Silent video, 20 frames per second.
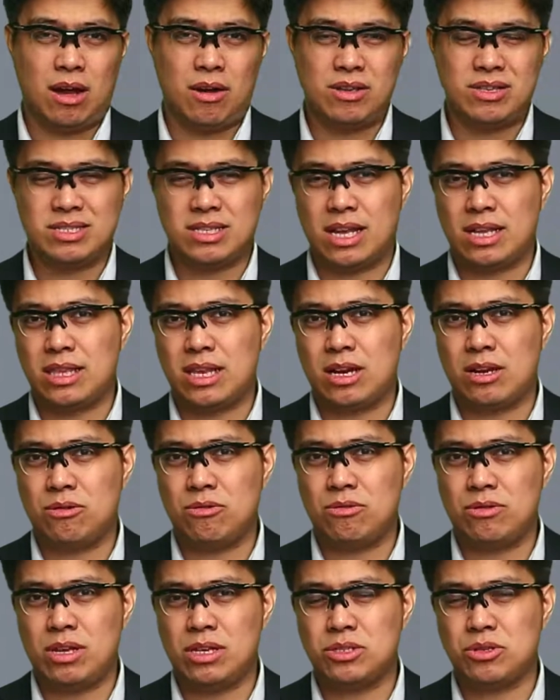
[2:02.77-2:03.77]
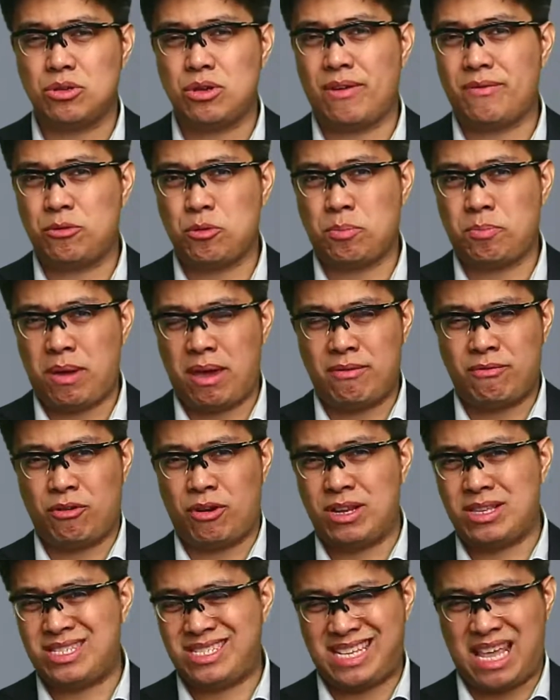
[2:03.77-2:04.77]
it's not included, so you have to pay for
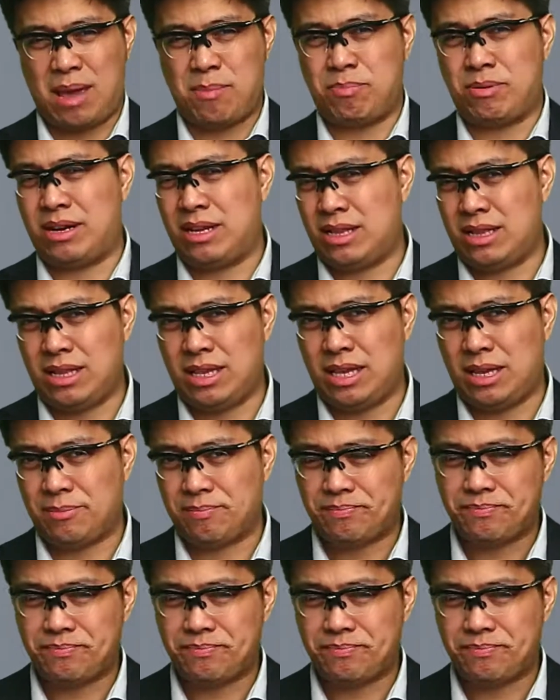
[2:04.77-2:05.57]
it separately.